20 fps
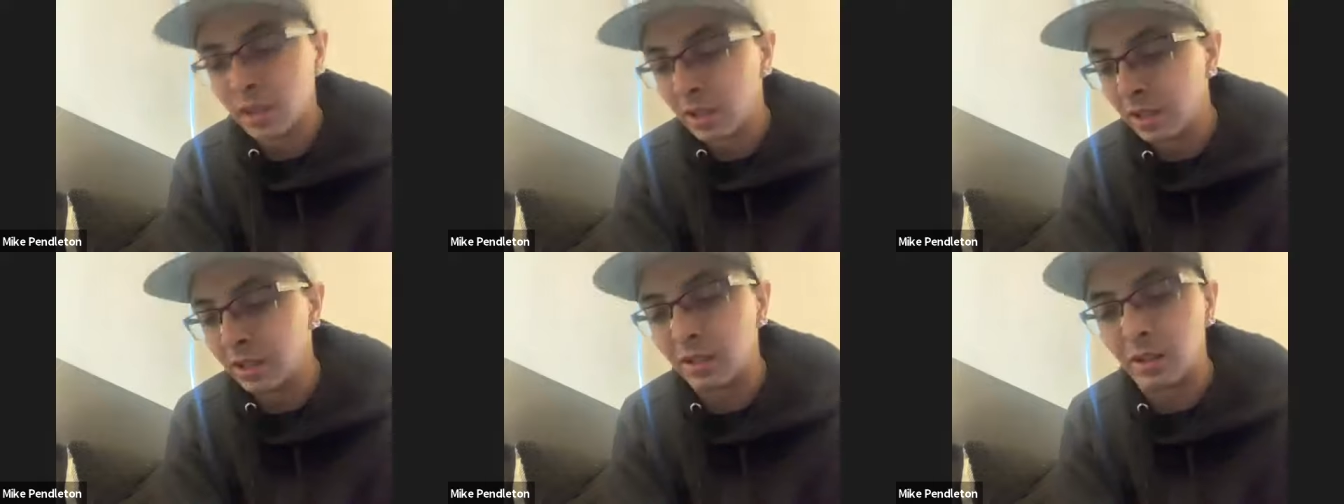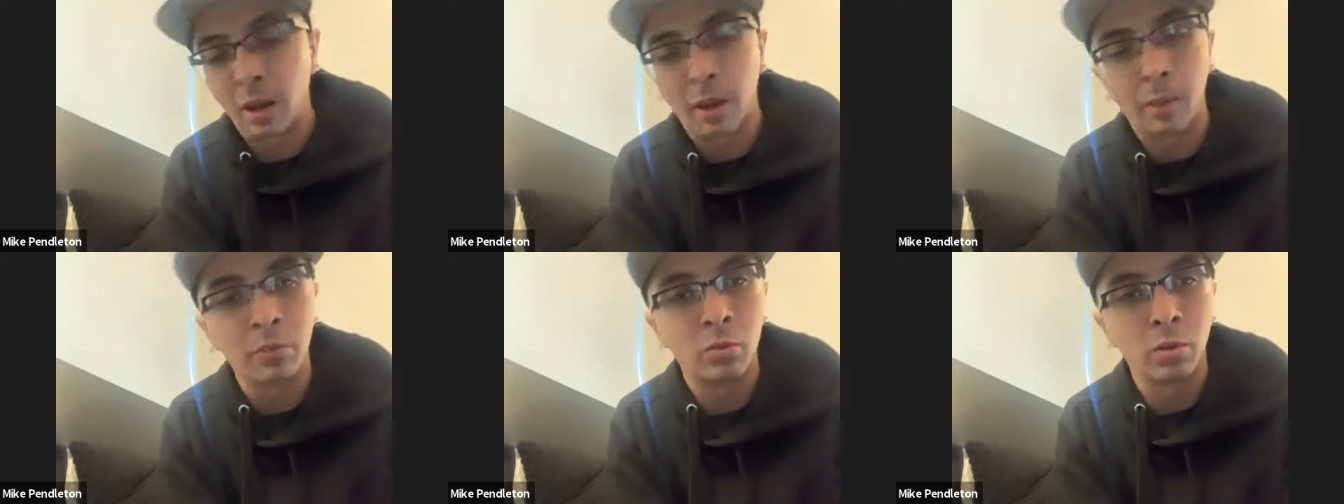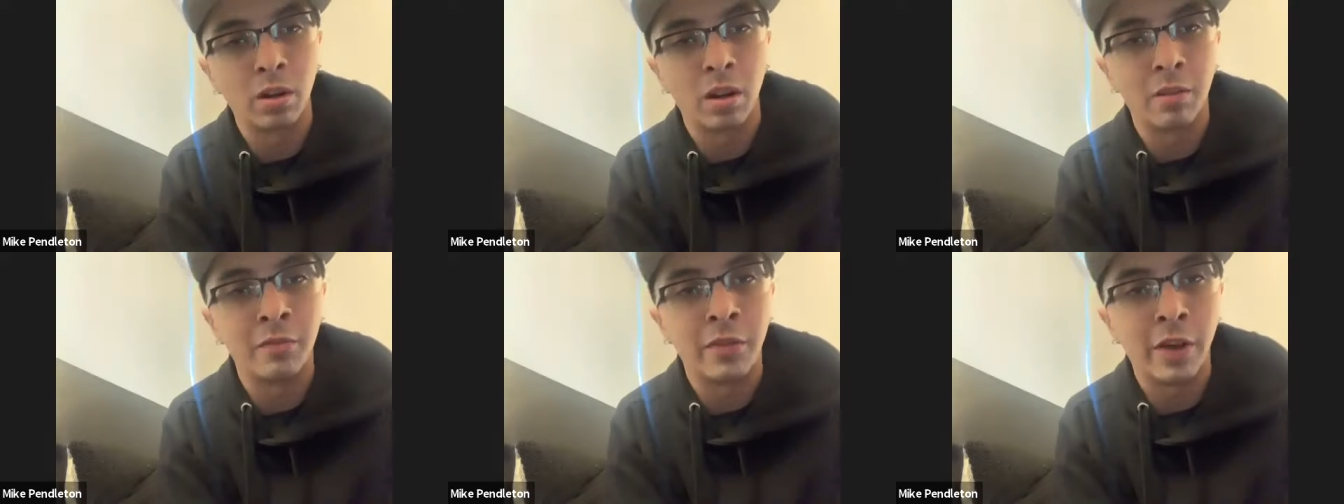He comes
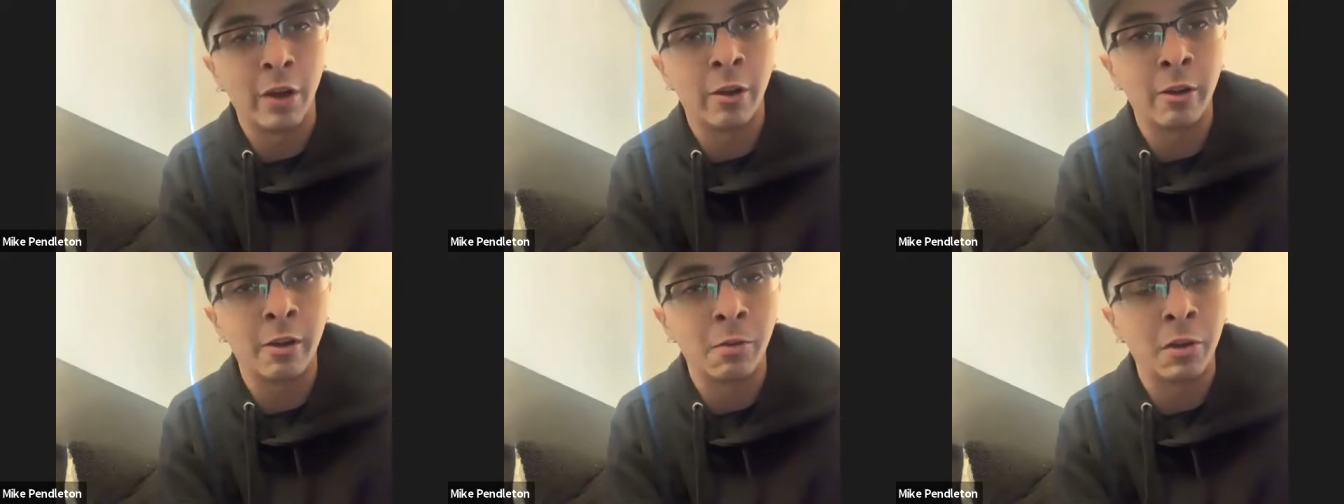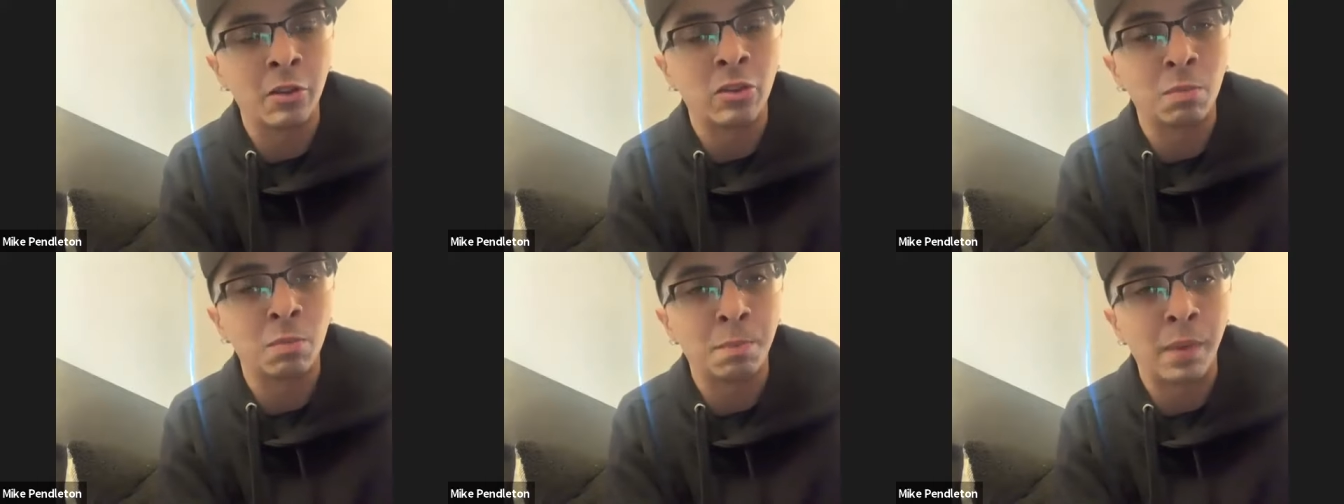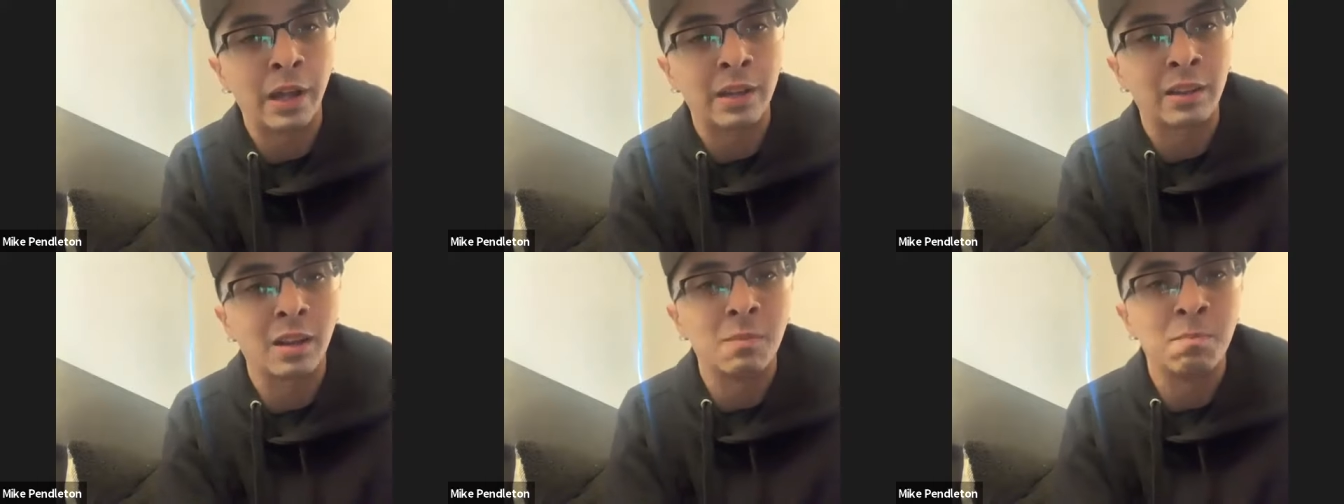with a very
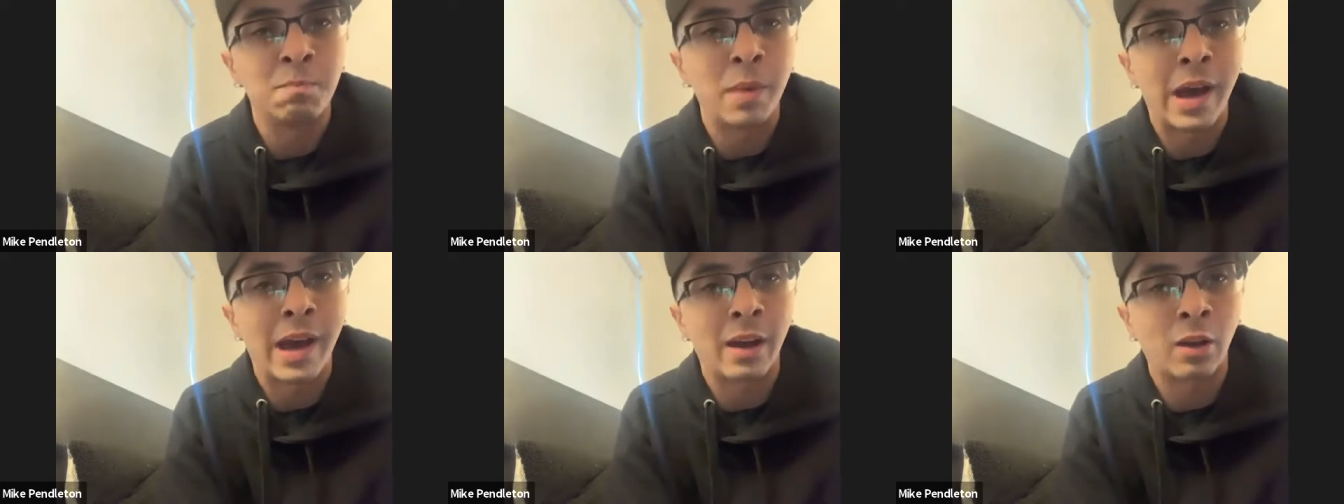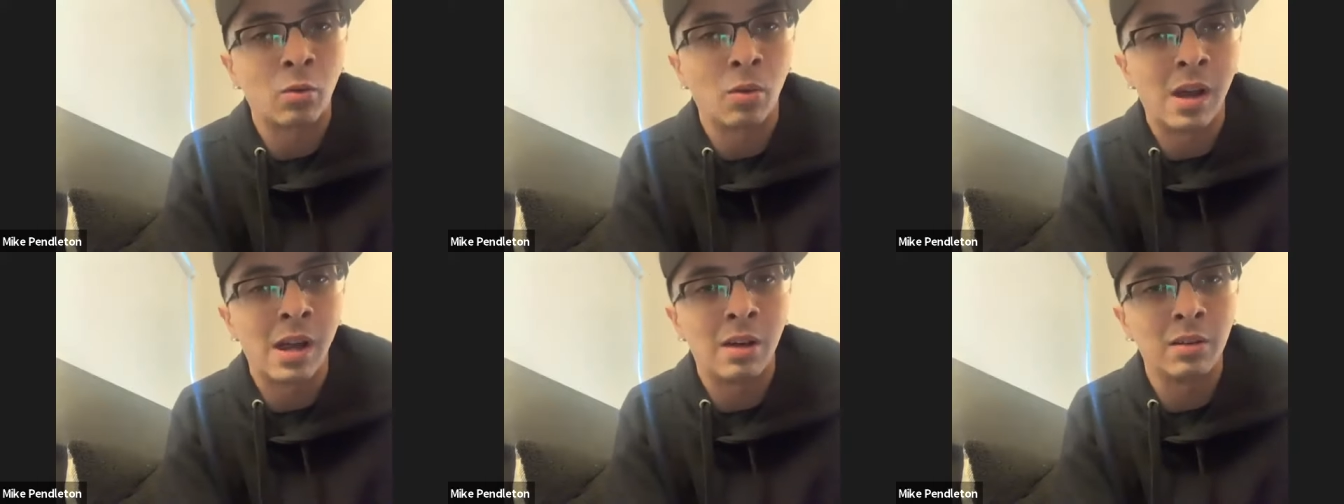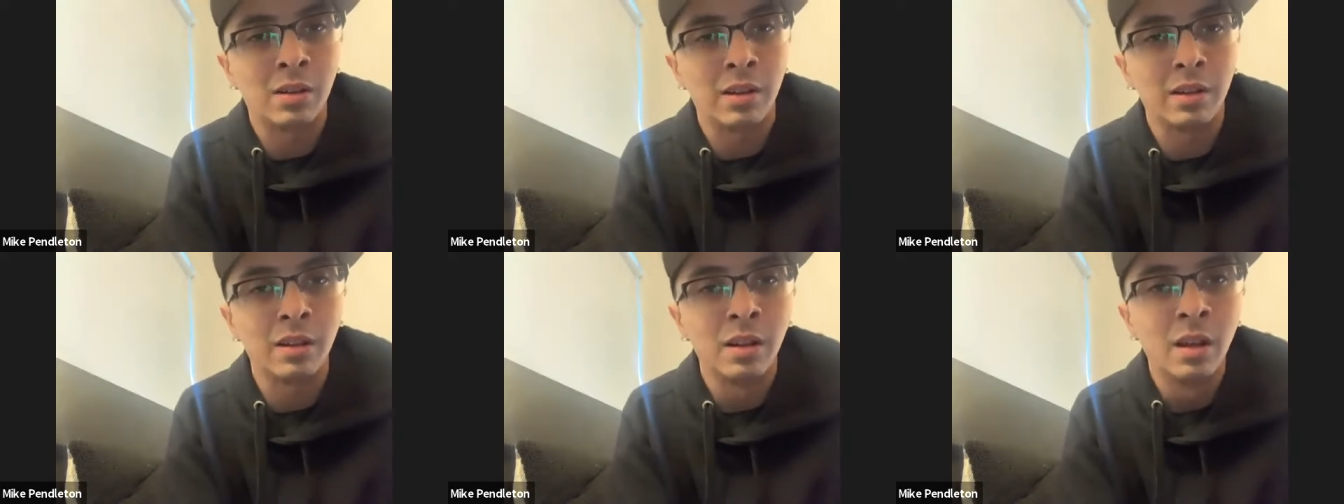respected
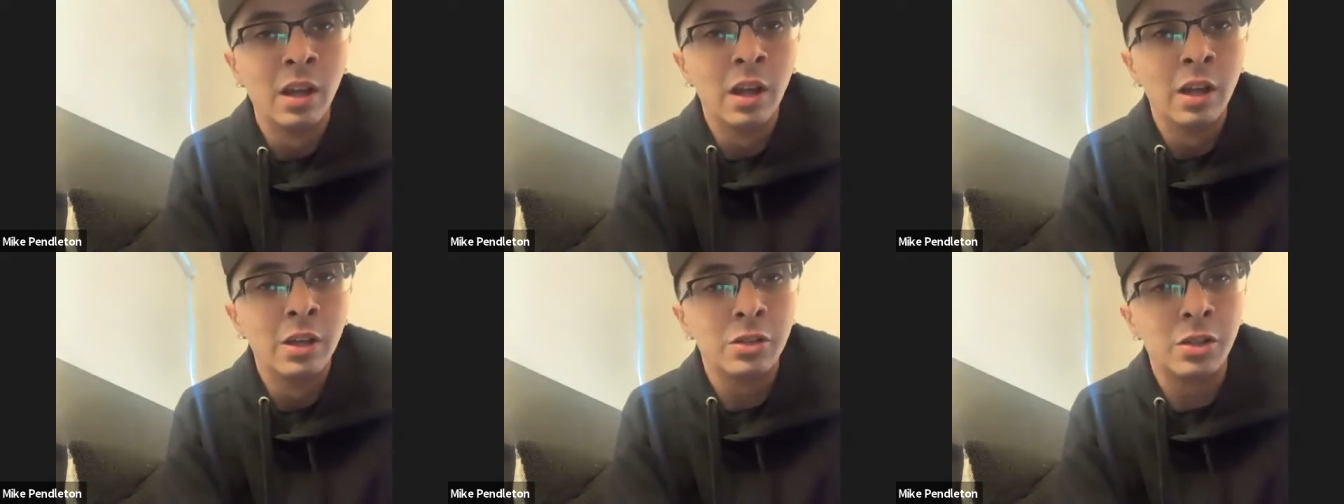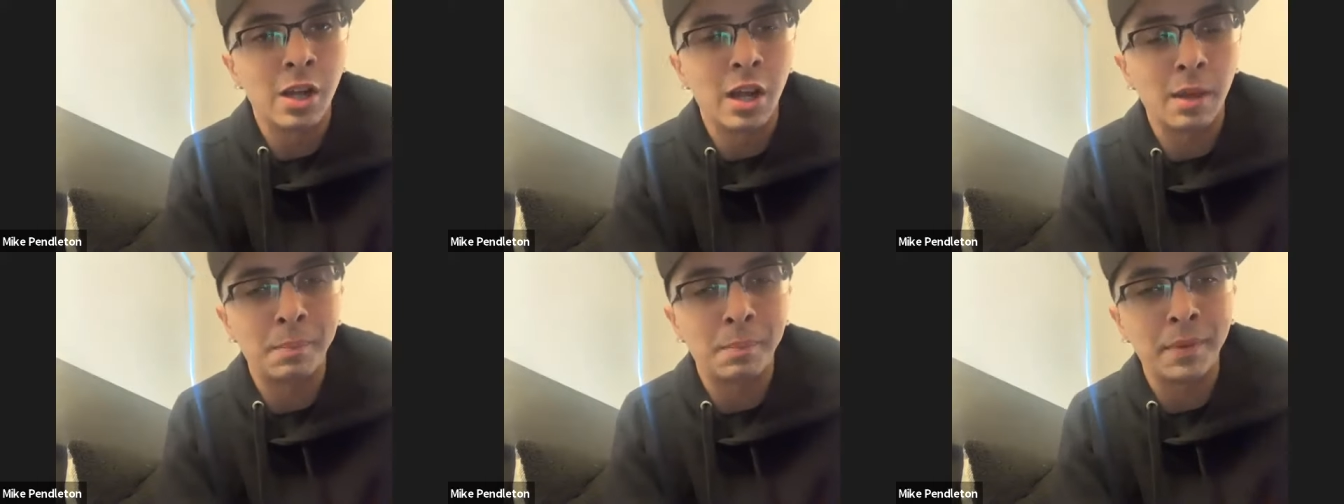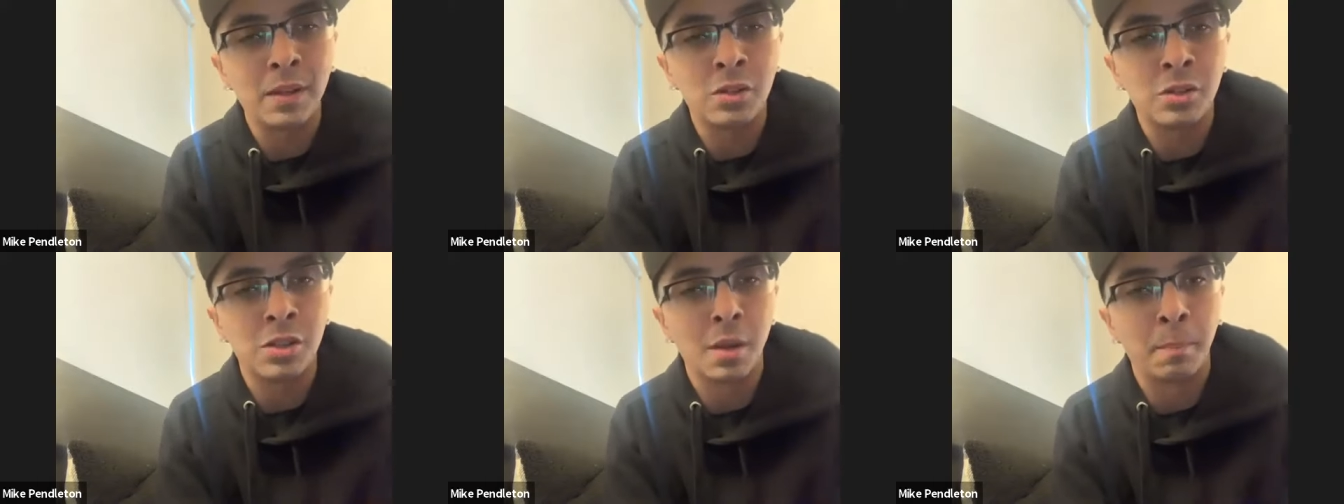background and
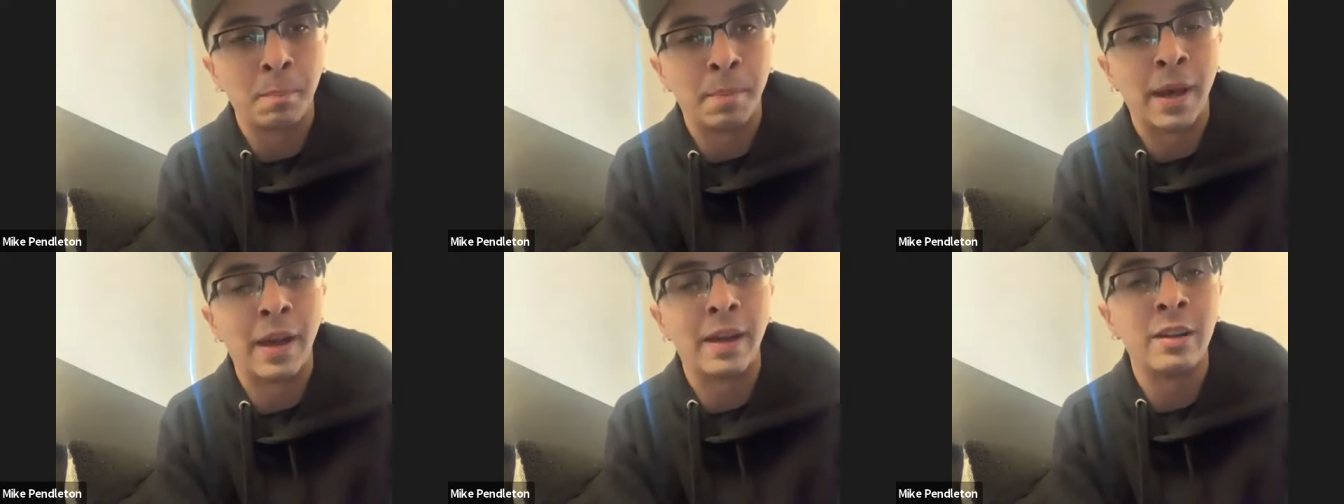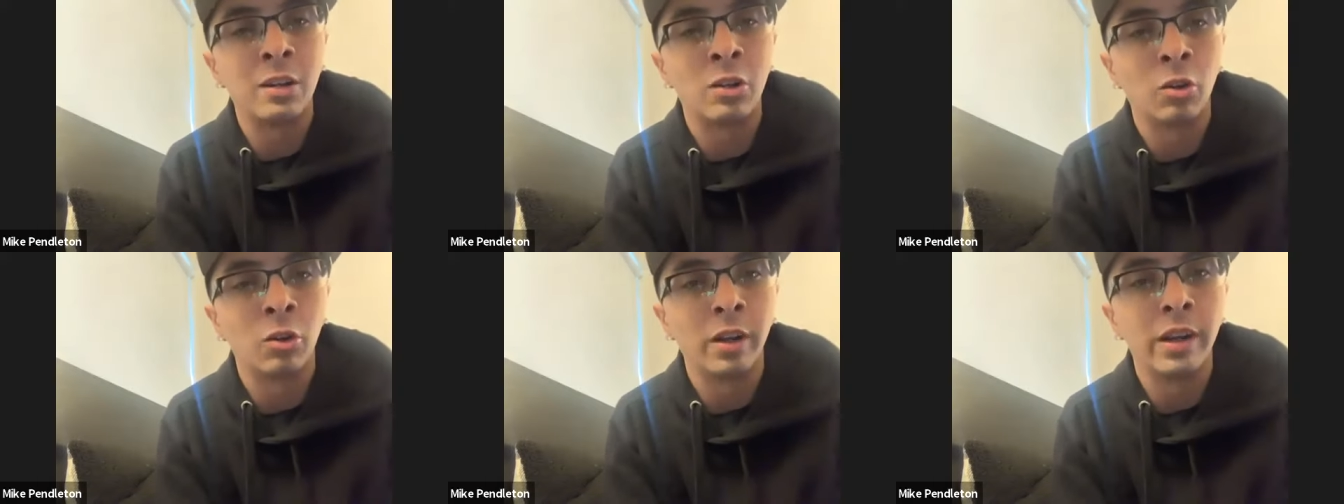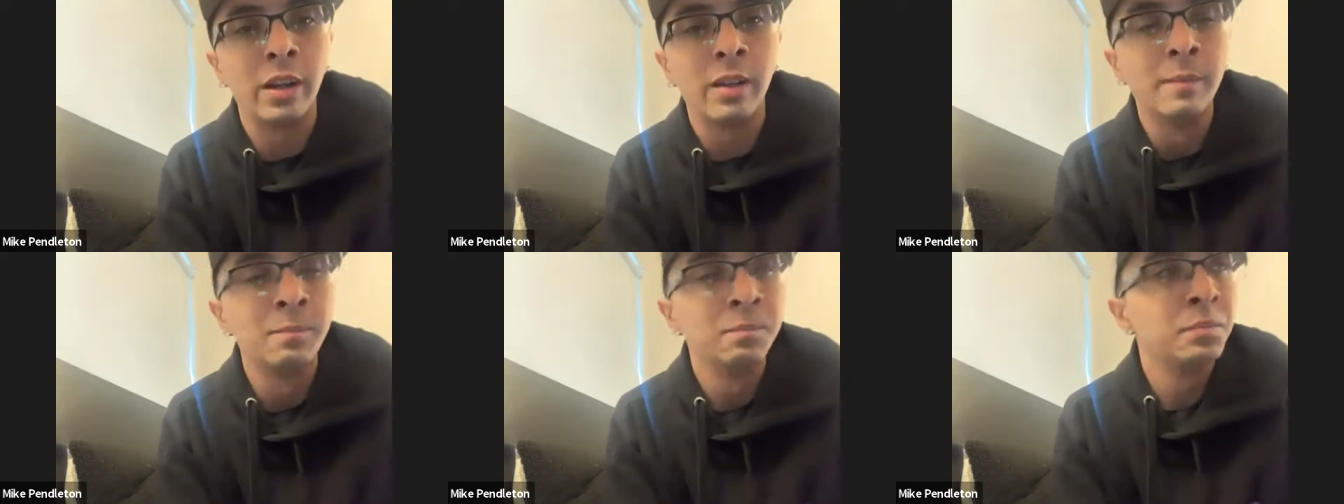championship
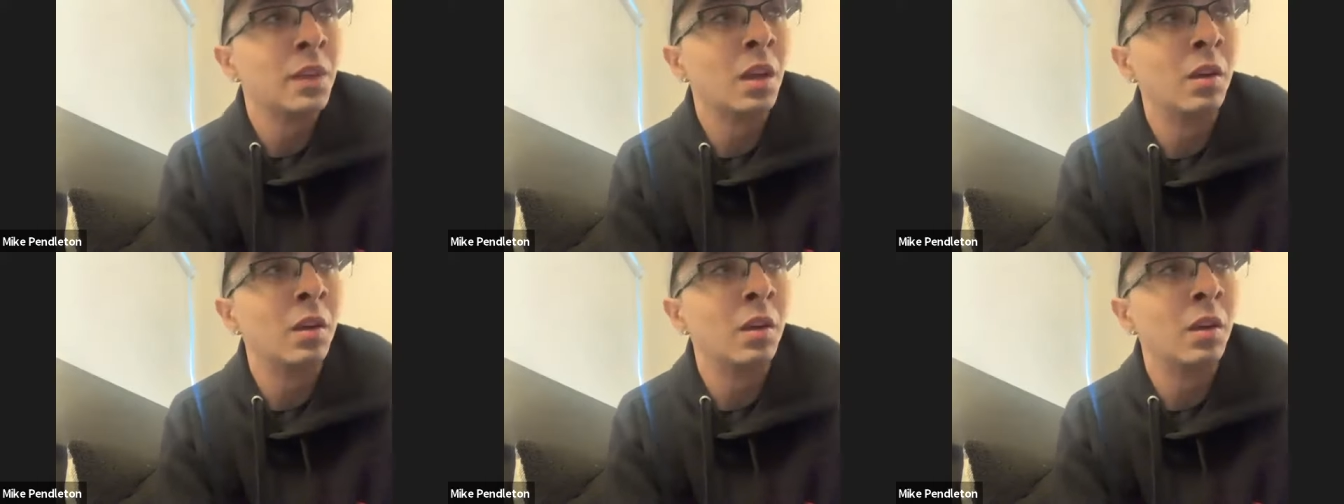pedigree.